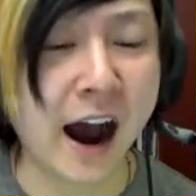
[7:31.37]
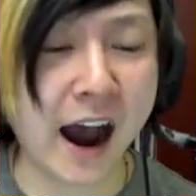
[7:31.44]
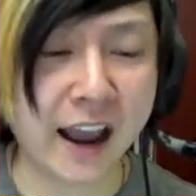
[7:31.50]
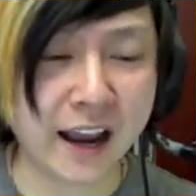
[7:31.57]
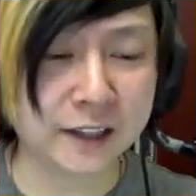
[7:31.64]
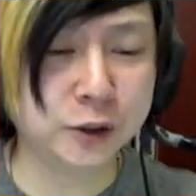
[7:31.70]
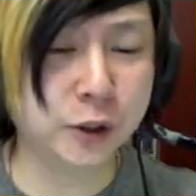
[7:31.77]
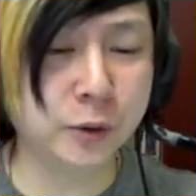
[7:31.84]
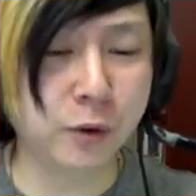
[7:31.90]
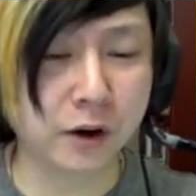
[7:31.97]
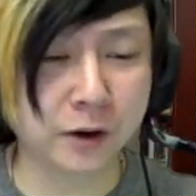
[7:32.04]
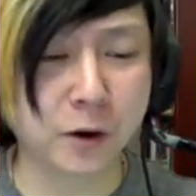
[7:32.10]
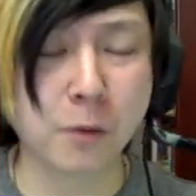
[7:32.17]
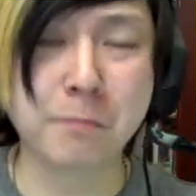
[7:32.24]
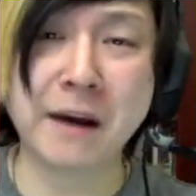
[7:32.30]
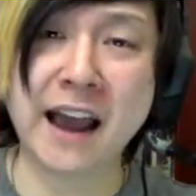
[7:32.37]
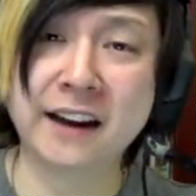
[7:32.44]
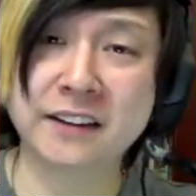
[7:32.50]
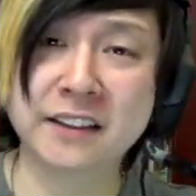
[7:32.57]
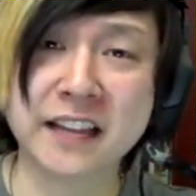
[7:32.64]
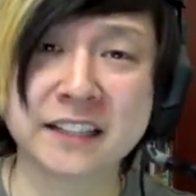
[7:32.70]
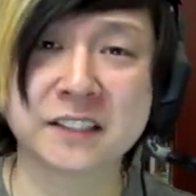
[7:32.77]
I actually want to go
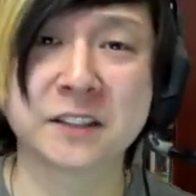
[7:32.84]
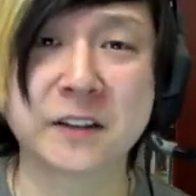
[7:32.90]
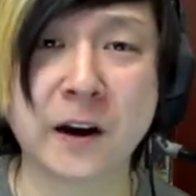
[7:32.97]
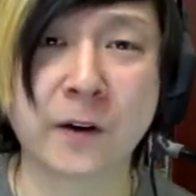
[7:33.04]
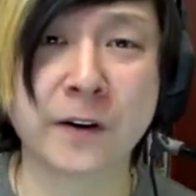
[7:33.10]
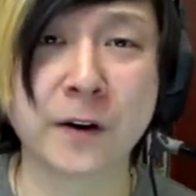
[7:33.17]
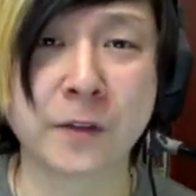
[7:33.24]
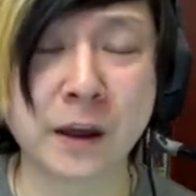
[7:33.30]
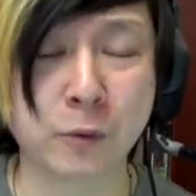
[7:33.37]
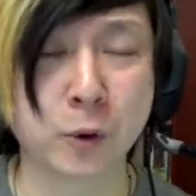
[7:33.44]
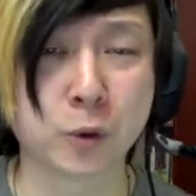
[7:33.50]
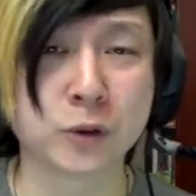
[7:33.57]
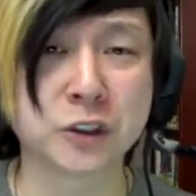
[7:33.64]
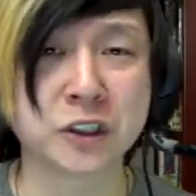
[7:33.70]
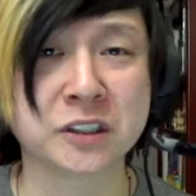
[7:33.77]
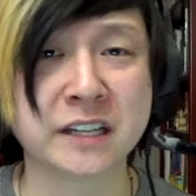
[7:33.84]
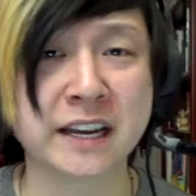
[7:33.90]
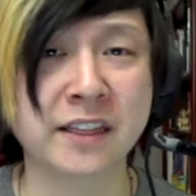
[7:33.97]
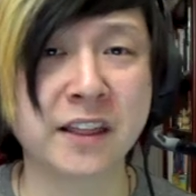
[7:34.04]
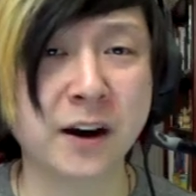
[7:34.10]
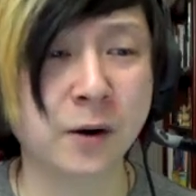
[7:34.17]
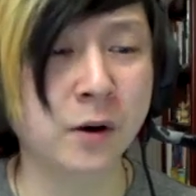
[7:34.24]
back to that scenario that we were just
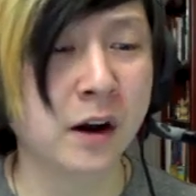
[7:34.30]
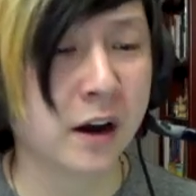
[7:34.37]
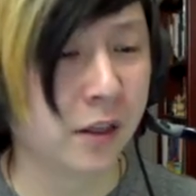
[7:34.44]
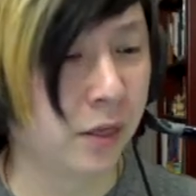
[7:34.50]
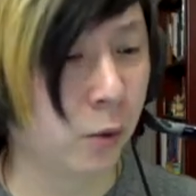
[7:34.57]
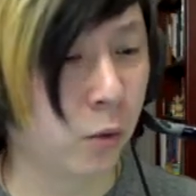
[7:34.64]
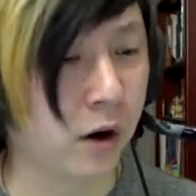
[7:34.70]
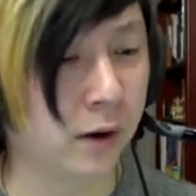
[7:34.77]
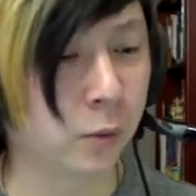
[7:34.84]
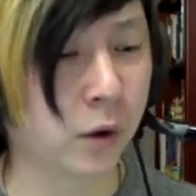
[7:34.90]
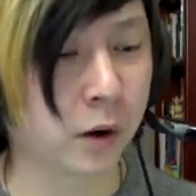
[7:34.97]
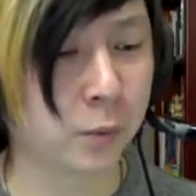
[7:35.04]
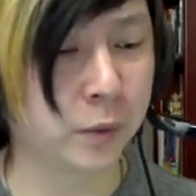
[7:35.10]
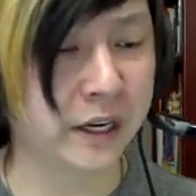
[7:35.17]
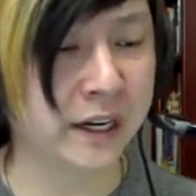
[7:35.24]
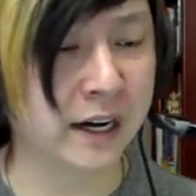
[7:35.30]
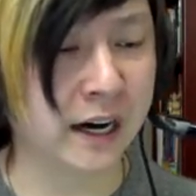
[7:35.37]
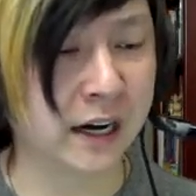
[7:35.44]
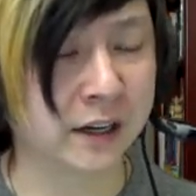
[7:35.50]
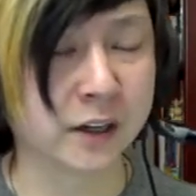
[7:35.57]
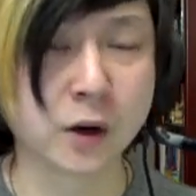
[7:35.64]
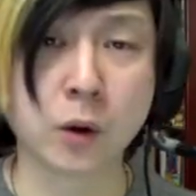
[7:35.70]
in, though, the one where we
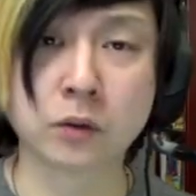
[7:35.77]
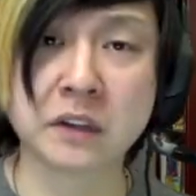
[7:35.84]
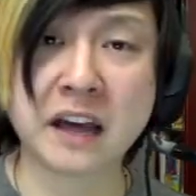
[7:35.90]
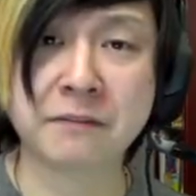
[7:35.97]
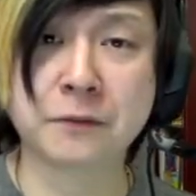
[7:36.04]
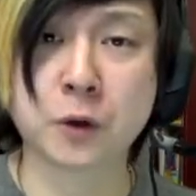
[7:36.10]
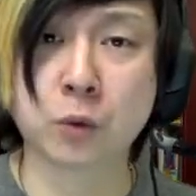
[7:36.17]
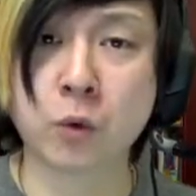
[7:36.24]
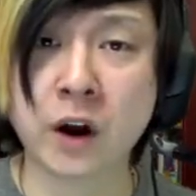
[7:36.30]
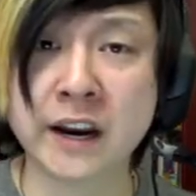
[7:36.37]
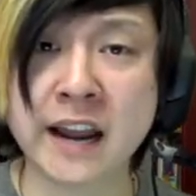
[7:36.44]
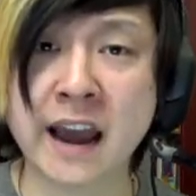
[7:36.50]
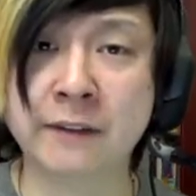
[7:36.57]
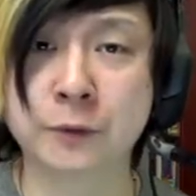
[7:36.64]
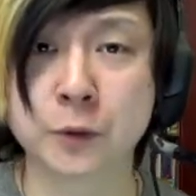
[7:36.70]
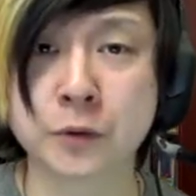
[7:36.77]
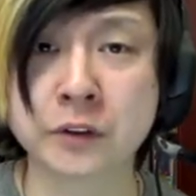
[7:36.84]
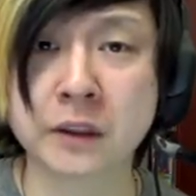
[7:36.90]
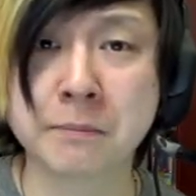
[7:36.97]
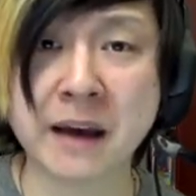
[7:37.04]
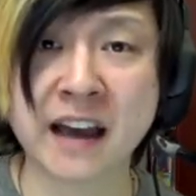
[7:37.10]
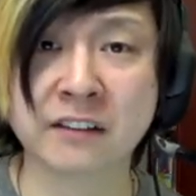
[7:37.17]
uh, could go left or right after
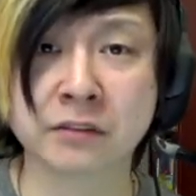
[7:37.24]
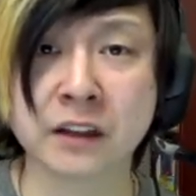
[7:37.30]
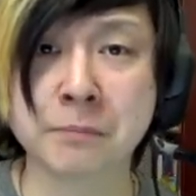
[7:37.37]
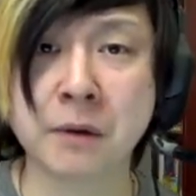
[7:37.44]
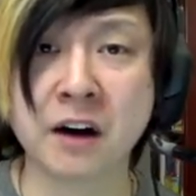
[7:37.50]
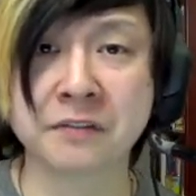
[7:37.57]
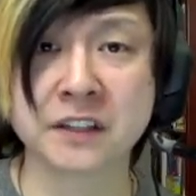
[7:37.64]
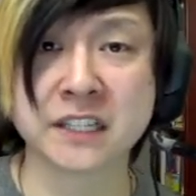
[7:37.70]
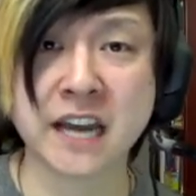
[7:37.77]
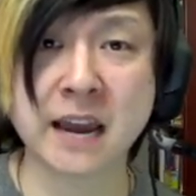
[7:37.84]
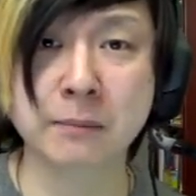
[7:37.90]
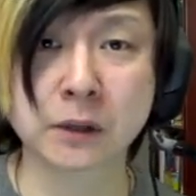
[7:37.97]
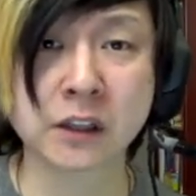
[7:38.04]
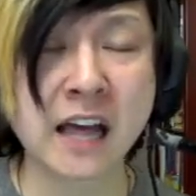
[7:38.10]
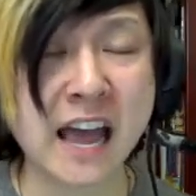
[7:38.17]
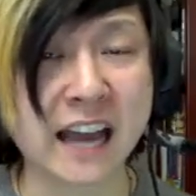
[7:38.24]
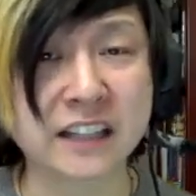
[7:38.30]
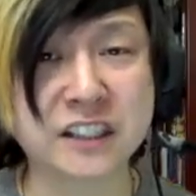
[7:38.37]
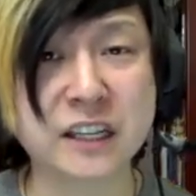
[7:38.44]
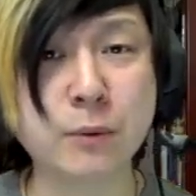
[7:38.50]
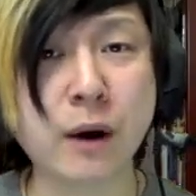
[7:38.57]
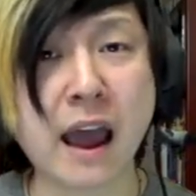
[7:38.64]
doing the backflip off the table,
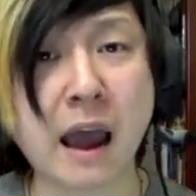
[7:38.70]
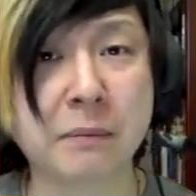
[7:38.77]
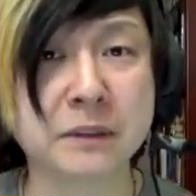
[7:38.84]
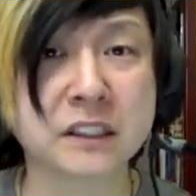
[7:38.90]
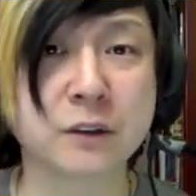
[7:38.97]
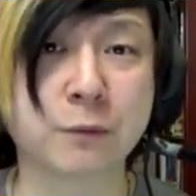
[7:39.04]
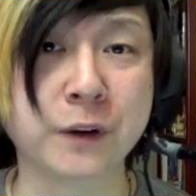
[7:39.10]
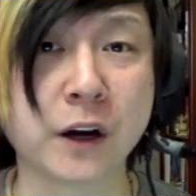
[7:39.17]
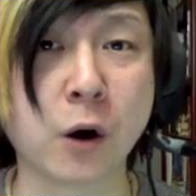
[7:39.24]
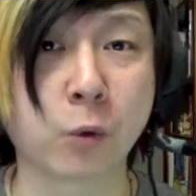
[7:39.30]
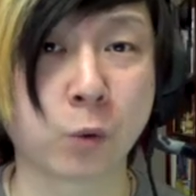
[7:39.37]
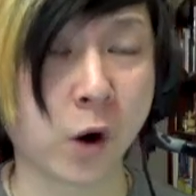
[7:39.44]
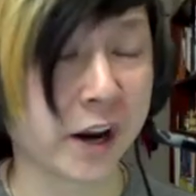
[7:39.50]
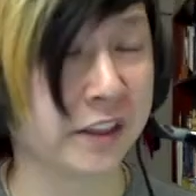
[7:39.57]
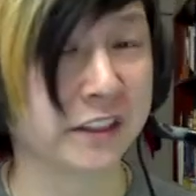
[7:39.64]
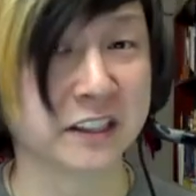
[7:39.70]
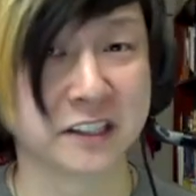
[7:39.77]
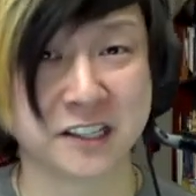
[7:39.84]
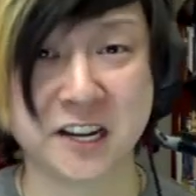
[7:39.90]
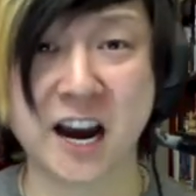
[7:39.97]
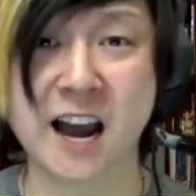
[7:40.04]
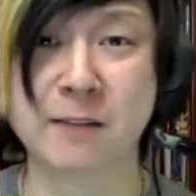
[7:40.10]
and see what happens if we go right
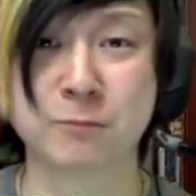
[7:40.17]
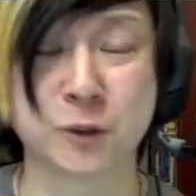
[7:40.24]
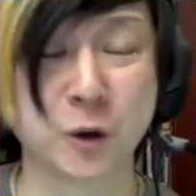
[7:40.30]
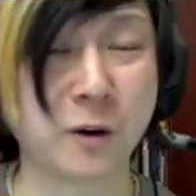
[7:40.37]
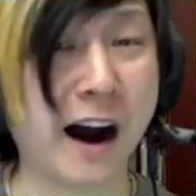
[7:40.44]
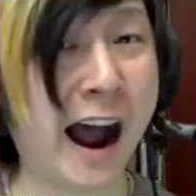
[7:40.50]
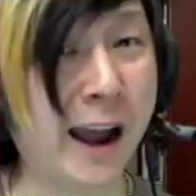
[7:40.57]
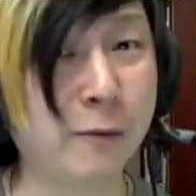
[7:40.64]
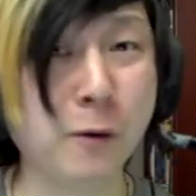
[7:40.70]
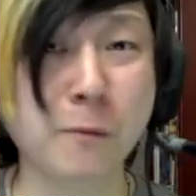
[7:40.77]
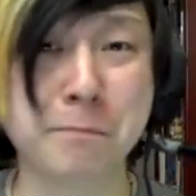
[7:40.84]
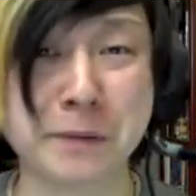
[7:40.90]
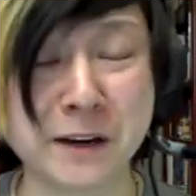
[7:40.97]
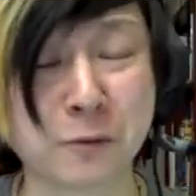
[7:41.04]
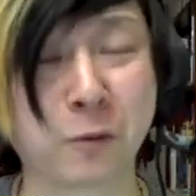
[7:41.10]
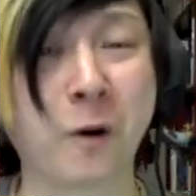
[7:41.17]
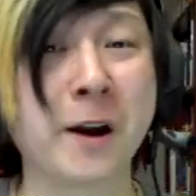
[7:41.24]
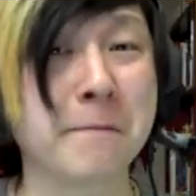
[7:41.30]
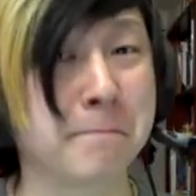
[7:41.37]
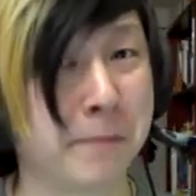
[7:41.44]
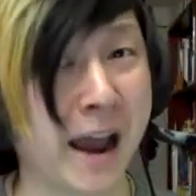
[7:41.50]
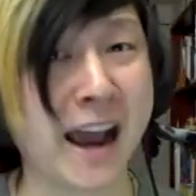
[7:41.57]
this time. So I will be
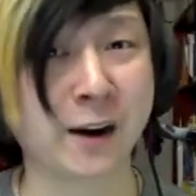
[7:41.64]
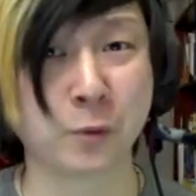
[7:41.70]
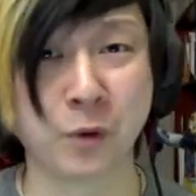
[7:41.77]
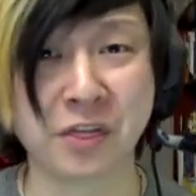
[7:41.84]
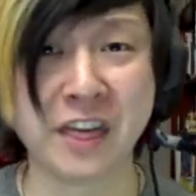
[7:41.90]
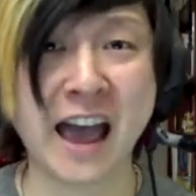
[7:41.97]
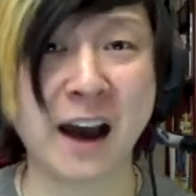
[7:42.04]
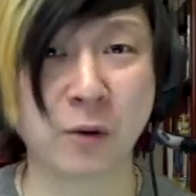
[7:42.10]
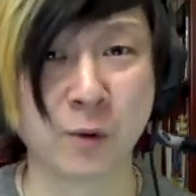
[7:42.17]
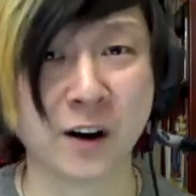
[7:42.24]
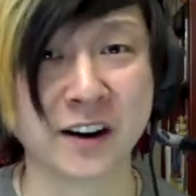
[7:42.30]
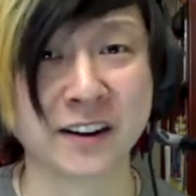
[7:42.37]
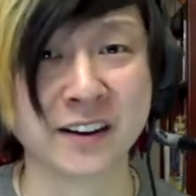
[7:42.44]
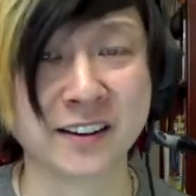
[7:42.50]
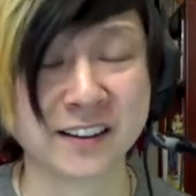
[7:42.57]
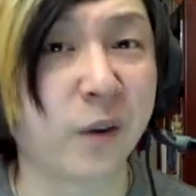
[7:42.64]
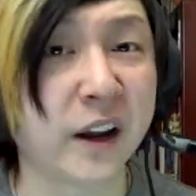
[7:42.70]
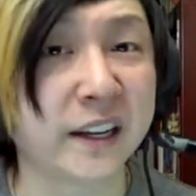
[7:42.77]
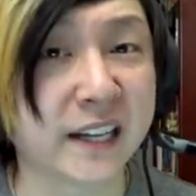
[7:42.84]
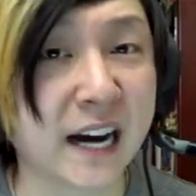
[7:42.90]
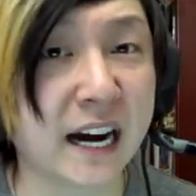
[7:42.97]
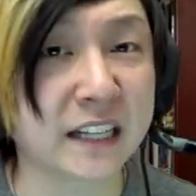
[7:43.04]
right back with that one. All
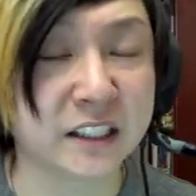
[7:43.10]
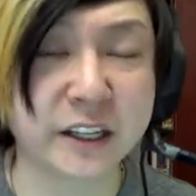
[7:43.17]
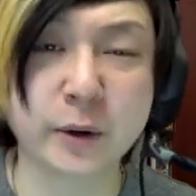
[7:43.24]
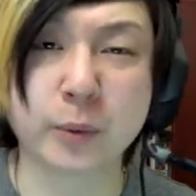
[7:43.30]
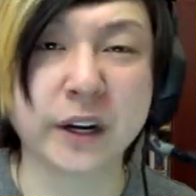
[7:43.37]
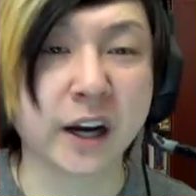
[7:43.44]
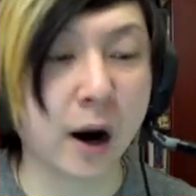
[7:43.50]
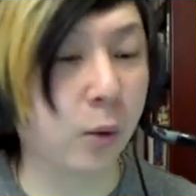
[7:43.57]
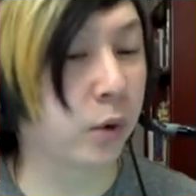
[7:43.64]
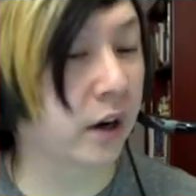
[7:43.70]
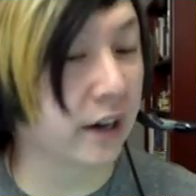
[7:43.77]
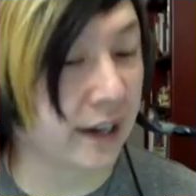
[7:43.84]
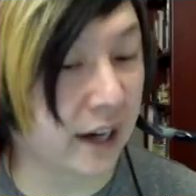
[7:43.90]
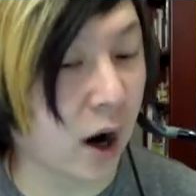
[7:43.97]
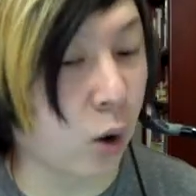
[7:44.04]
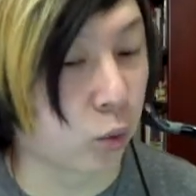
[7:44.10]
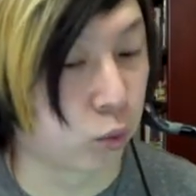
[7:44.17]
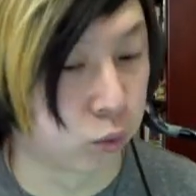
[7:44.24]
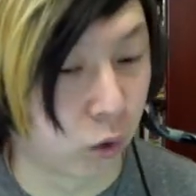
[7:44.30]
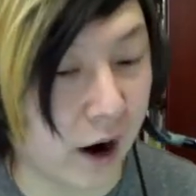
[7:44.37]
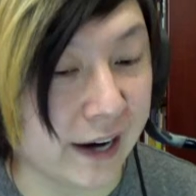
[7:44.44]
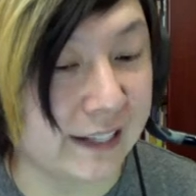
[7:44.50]
right, guys, here we go. We're going to go
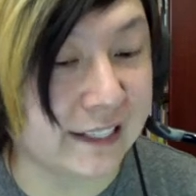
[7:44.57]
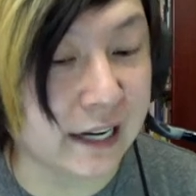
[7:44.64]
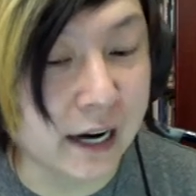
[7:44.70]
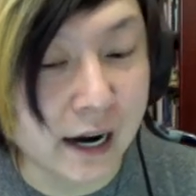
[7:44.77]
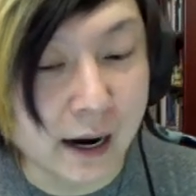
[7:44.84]
right.